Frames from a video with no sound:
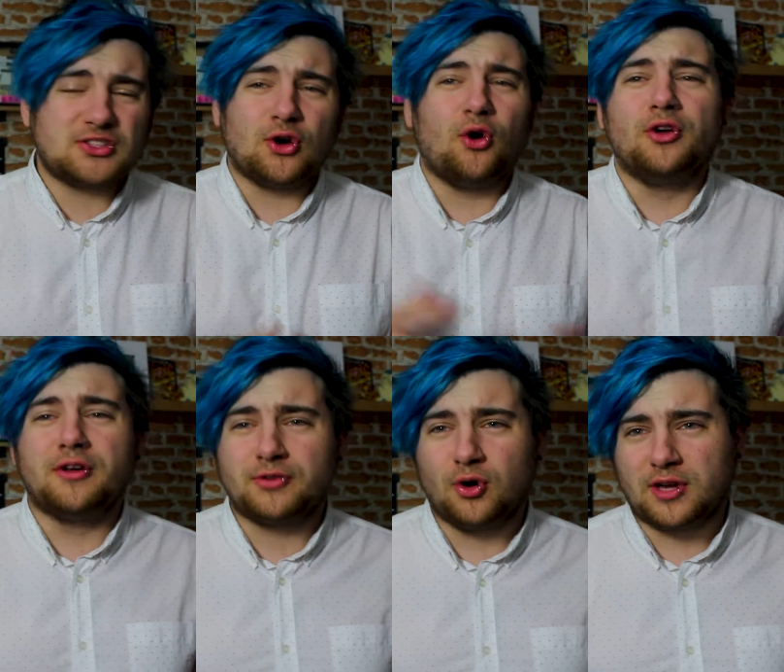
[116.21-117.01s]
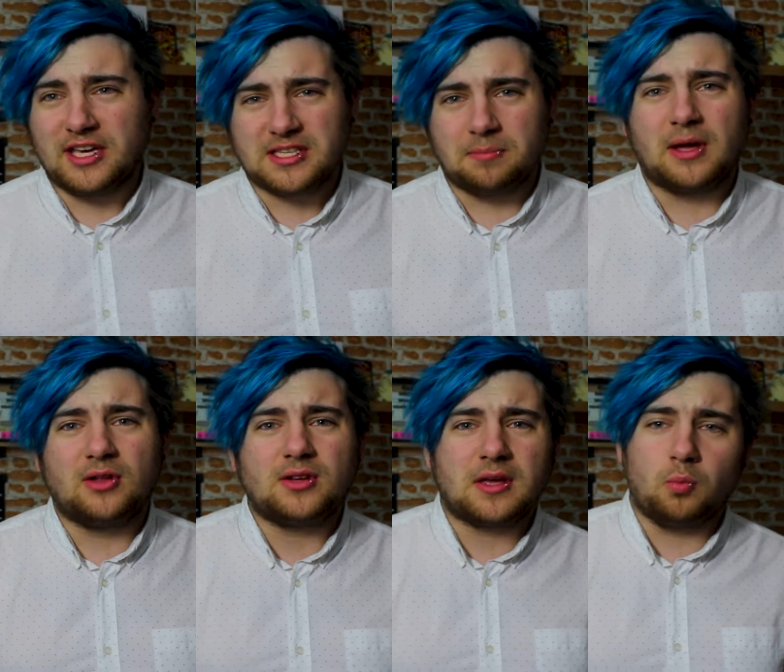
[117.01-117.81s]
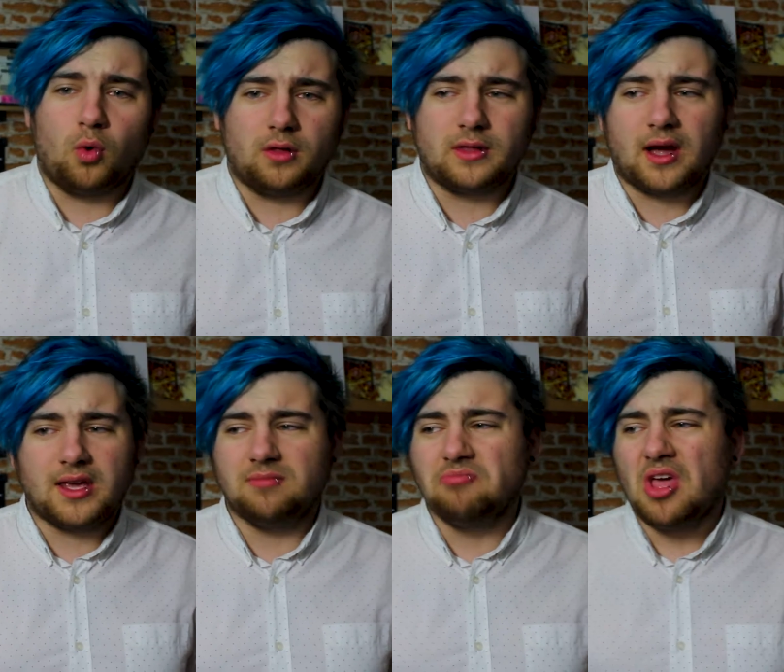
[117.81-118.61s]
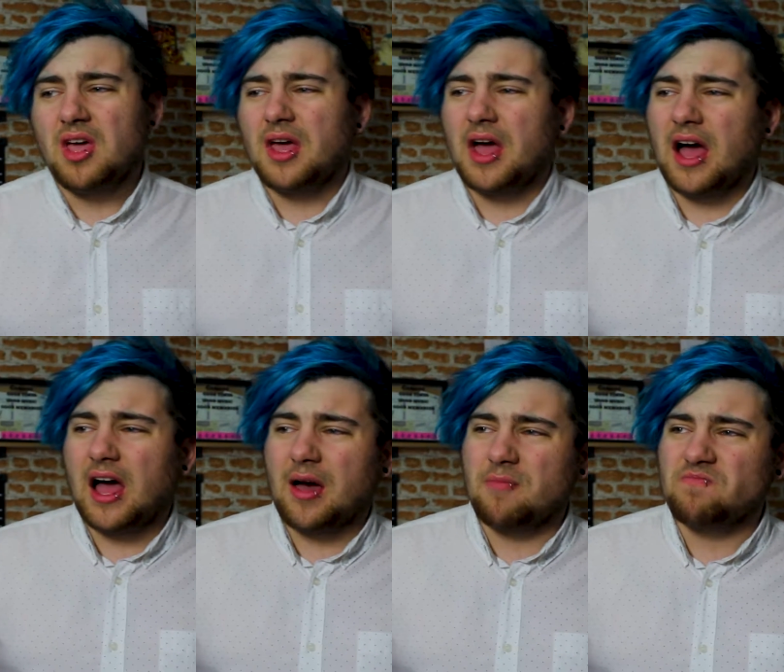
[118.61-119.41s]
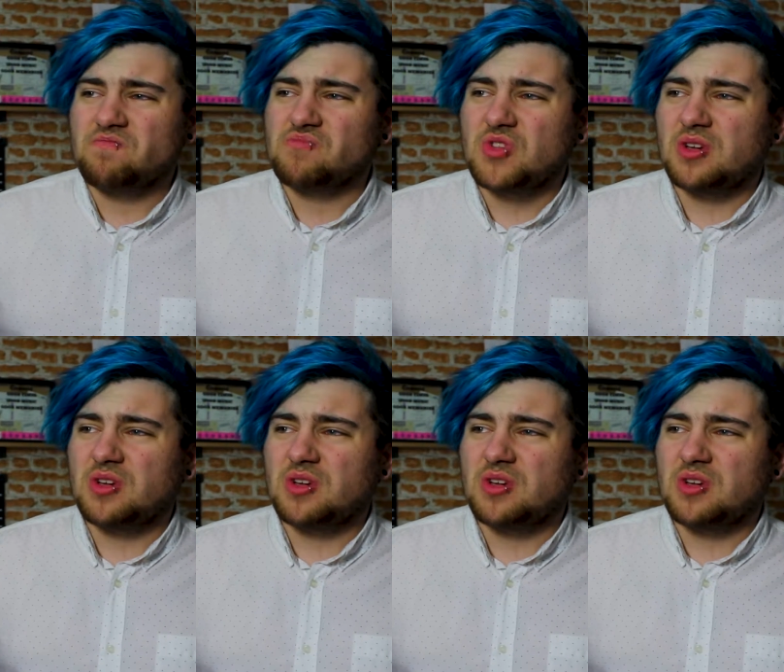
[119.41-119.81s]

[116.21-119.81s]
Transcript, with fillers: ton of cookies and milk in one night um,